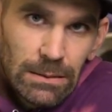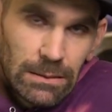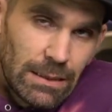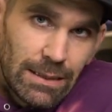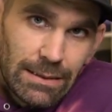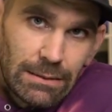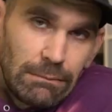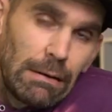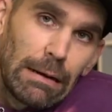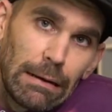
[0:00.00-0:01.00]
not
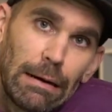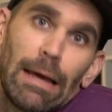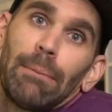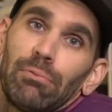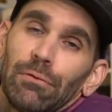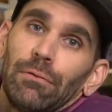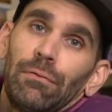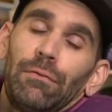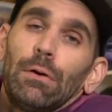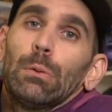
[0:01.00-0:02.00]
an Apple
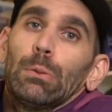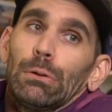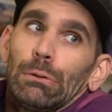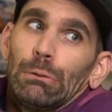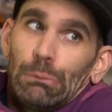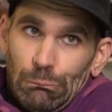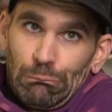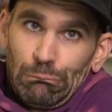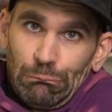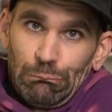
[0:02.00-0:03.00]
phone,
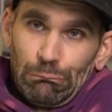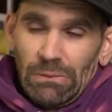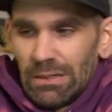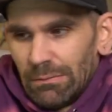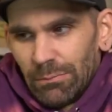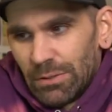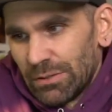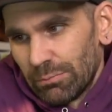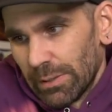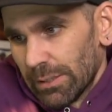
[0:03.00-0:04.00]
which
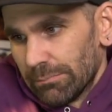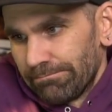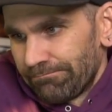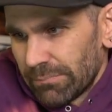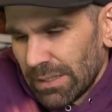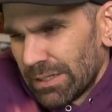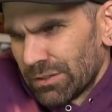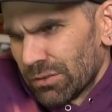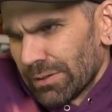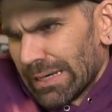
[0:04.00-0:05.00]
is weird. I
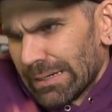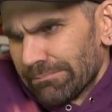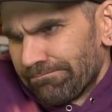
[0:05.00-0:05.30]
just don't get it.